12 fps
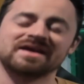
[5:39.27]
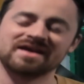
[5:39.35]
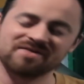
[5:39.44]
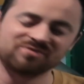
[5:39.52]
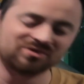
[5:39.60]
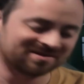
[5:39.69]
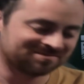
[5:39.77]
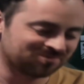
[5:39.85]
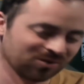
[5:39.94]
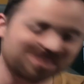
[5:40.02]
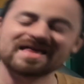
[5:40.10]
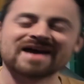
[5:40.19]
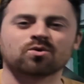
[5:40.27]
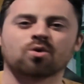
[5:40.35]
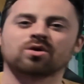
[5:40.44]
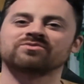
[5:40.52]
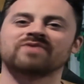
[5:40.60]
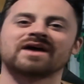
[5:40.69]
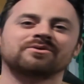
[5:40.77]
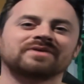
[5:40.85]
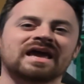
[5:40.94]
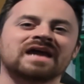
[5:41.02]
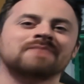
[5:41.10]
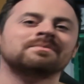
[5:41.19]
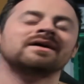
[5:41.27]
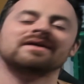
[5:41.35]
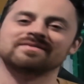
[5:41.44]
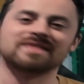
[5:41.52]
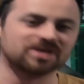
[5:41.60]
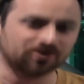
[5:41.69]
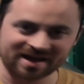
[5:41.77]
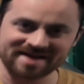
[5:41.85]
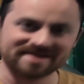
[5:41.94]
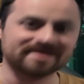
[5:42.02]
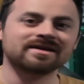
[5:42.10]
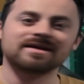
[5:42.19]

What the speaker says: if you can win that quarterfinal game, then you're in.